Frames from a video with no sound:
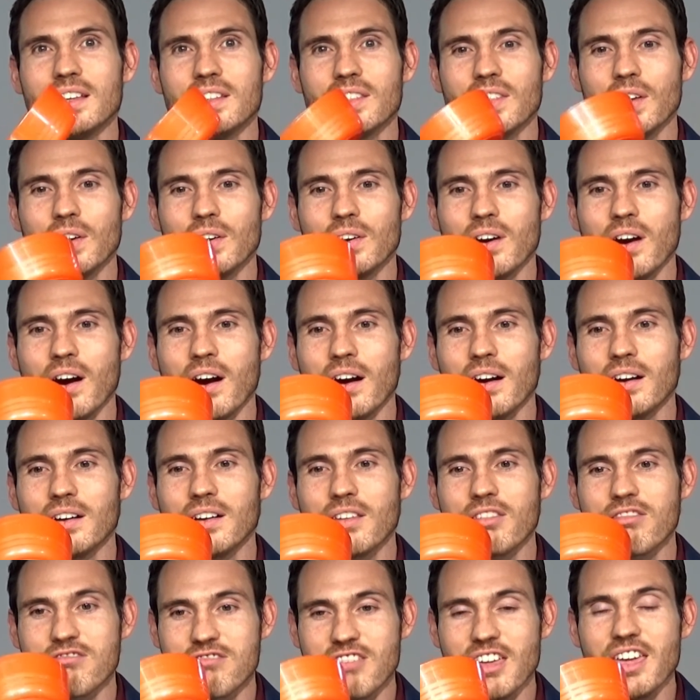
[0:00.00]
there are
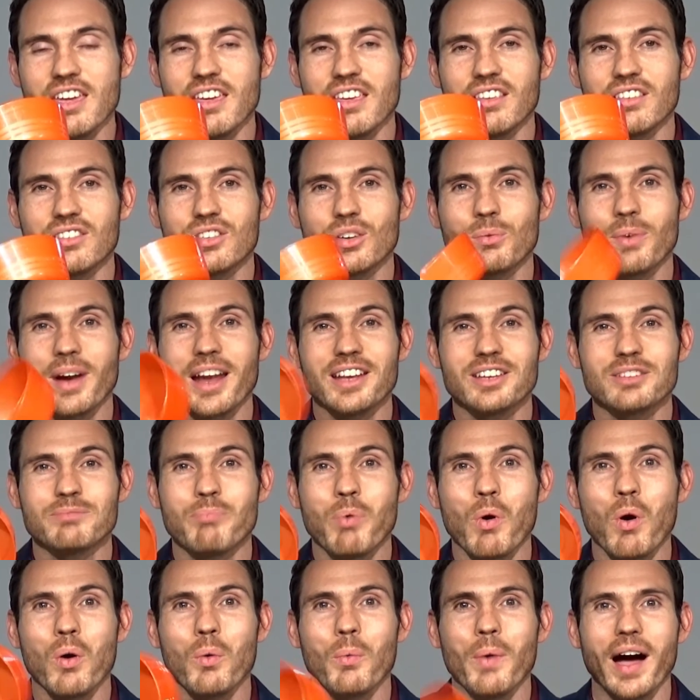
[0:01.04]
things arranged
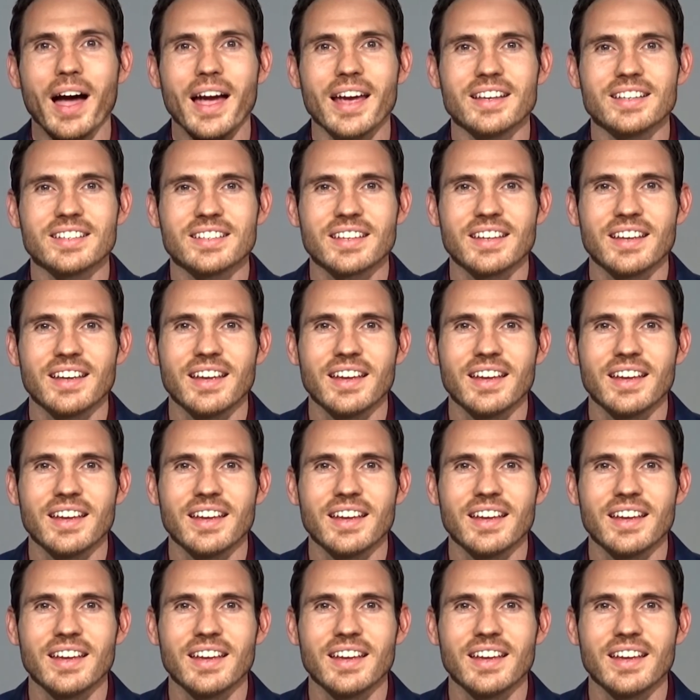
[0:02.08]
bowl-wise?